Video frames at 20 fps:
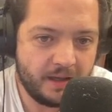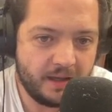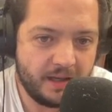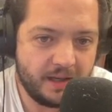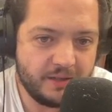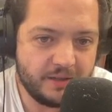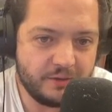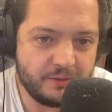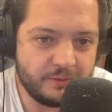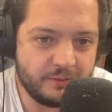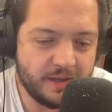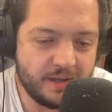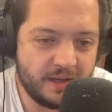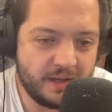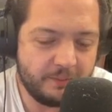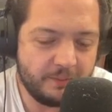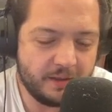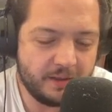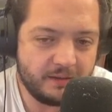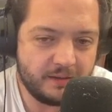
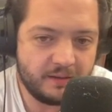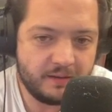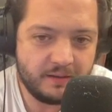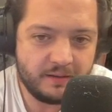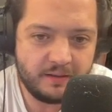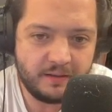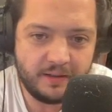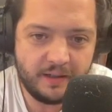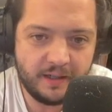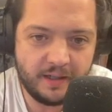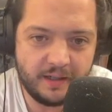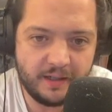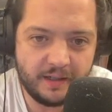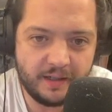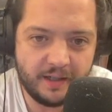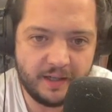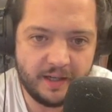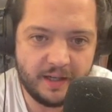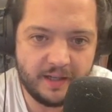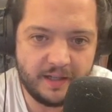edutainment kind of
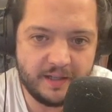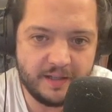guy.